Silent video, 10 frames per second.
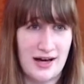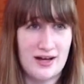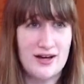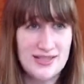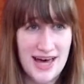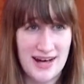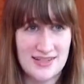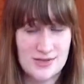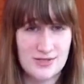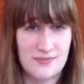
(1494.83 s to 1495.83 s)

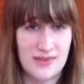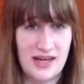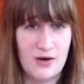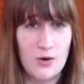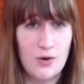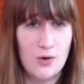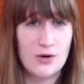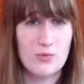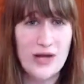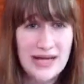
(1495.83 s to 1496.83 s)
contacts or something,
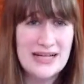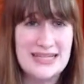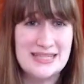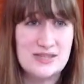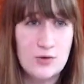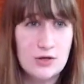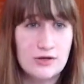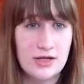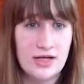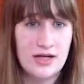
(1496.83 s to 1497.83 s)
or wigs,
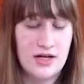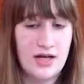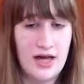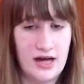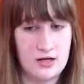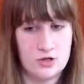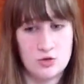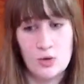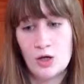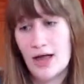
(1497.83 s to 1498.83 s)
or
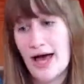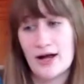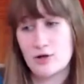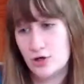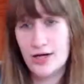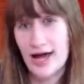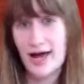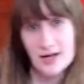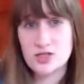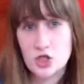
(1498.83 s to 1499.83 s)
actual good
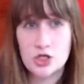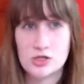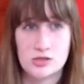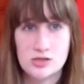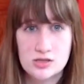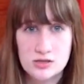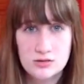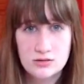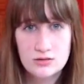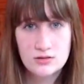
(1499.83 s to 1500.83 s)
actors.
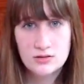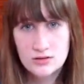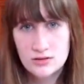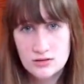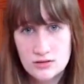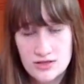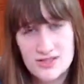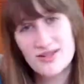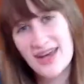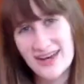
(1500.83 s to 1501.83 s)

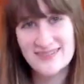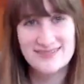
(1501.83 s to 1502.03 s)
So yeah,